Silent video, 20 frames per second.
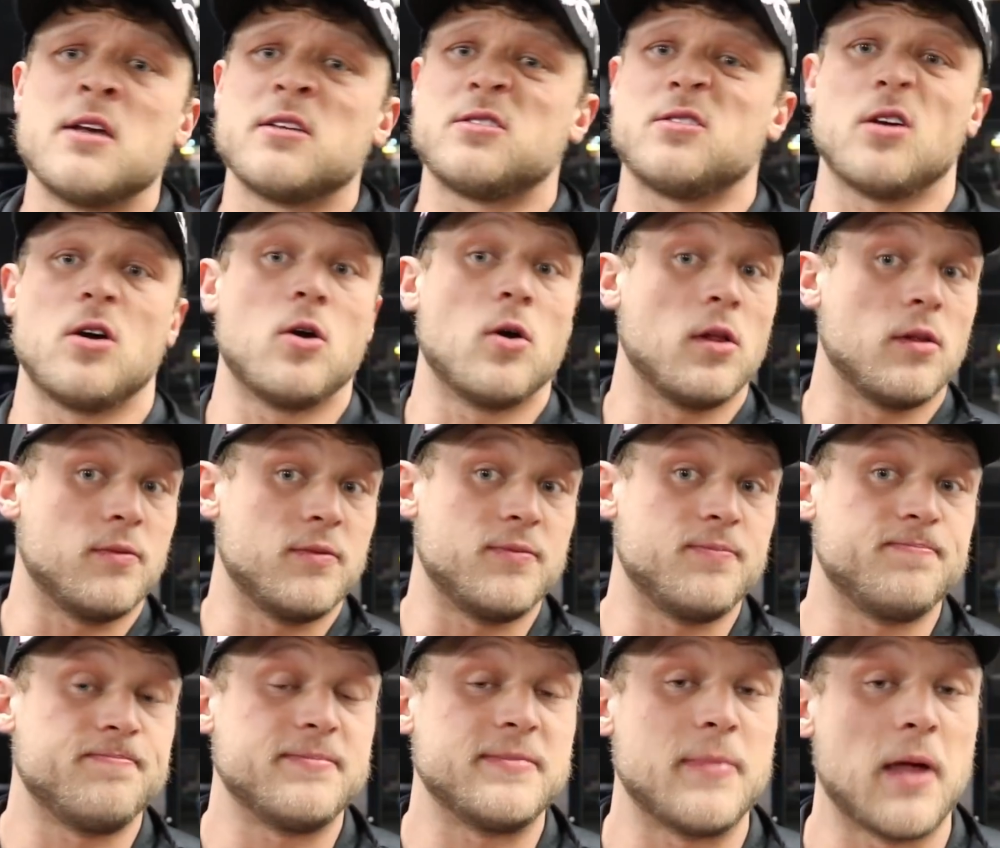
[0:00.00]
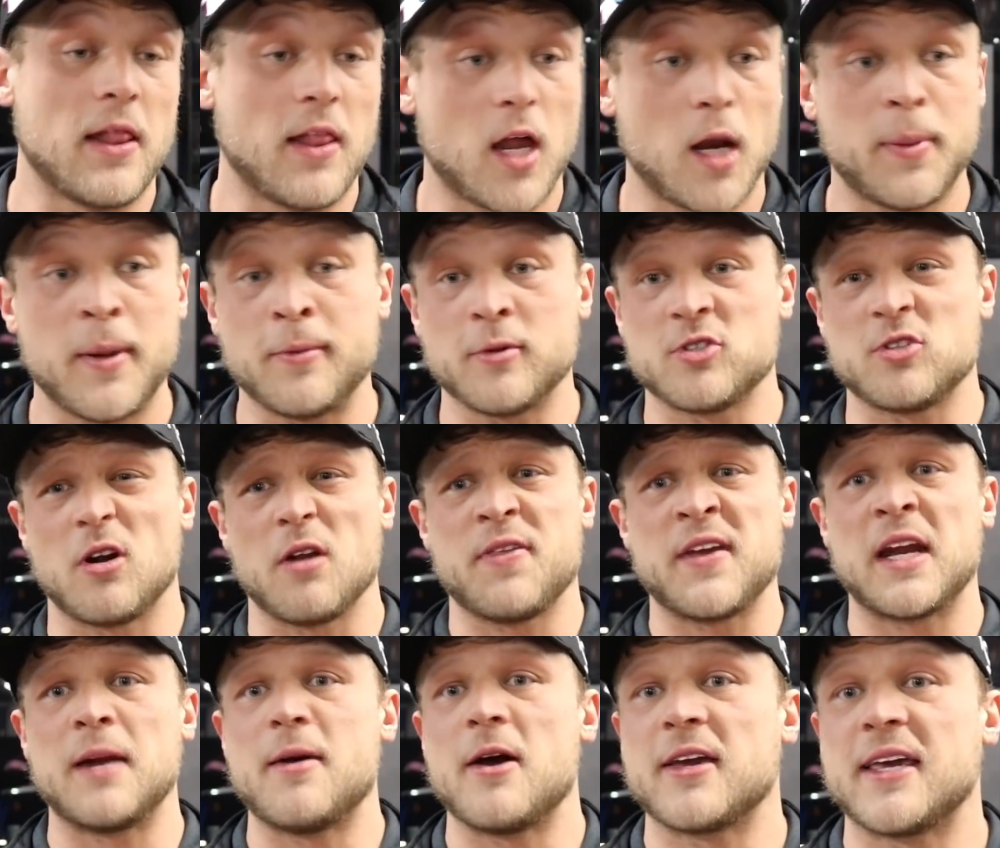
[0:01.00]
so a lot of people start
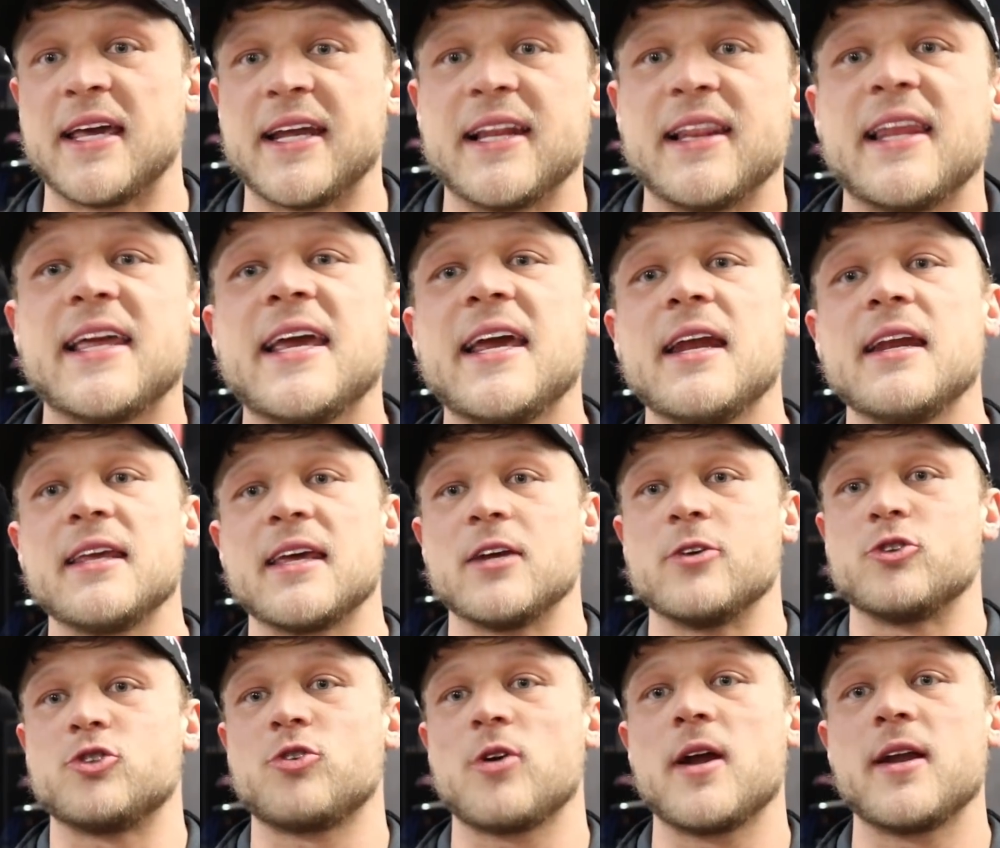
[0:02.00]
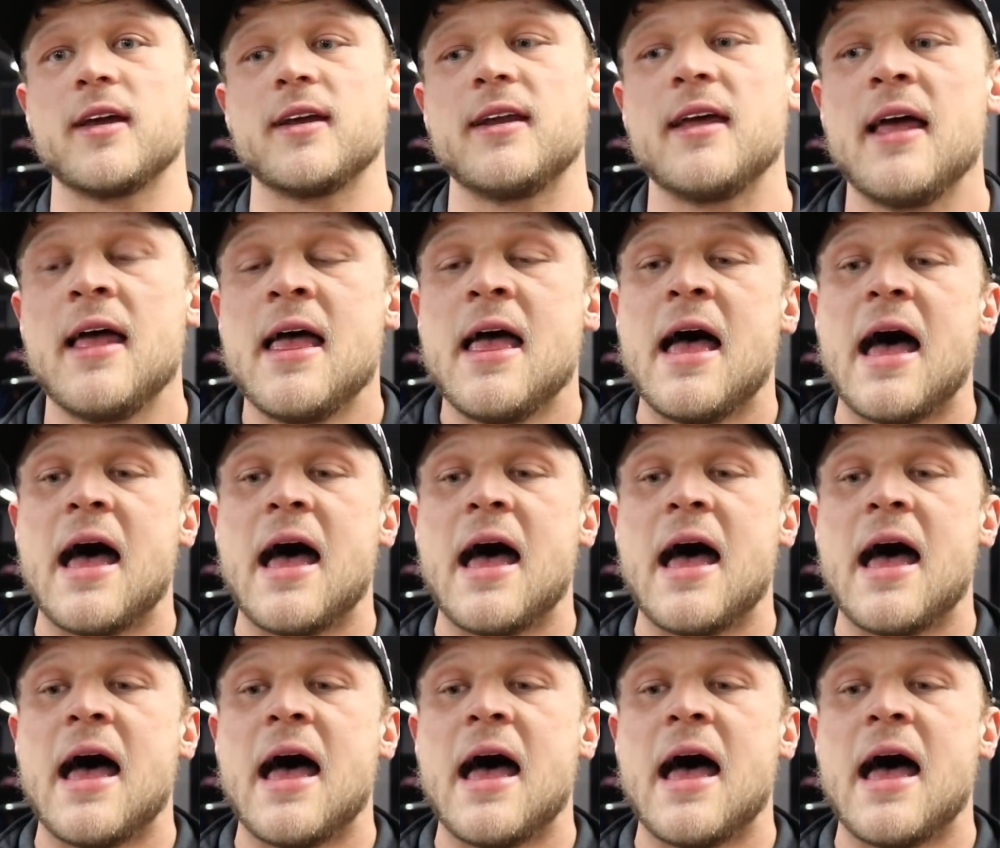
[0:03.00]
thinking about getting lean, getting shredded.